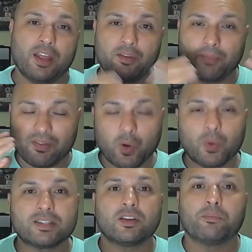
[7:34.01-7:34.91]
And my
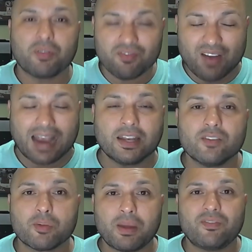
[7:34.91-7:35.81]
focus is on providing
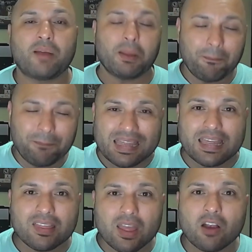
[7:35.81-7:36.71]
for my family,
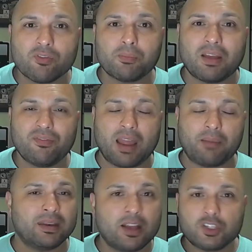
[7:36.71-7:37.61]
being there for my
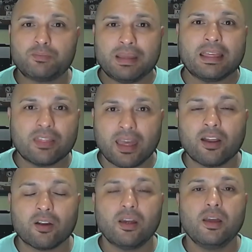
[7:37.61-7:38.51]
family, not just being
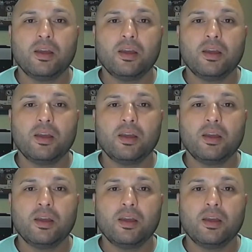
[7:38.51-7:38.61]
there